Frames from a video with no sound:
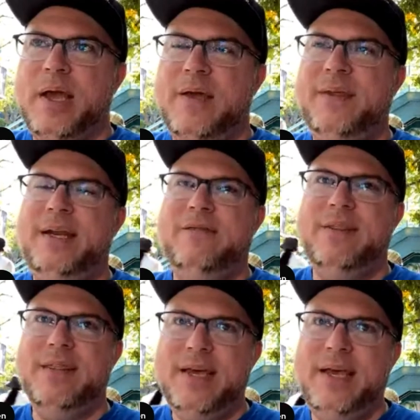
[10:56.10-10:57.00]
And then
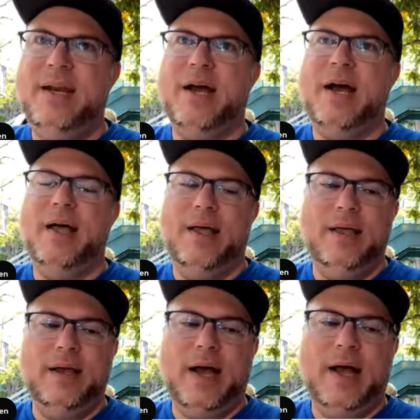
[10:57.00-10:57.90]
even then,
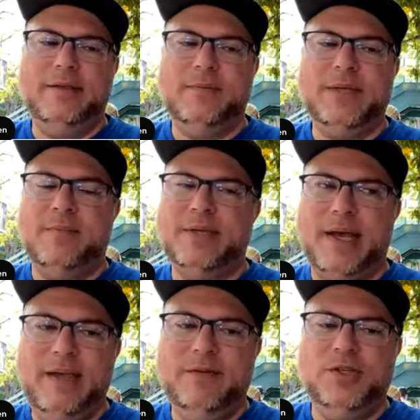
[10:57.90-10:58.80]
sometimes
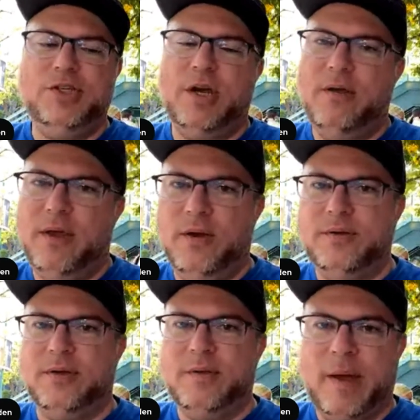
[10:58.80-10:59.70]
I even share
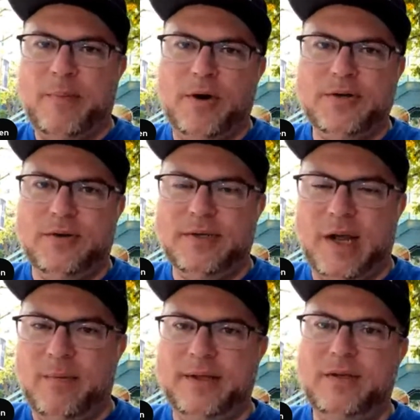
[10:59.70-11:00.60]
those onto my personal timeline.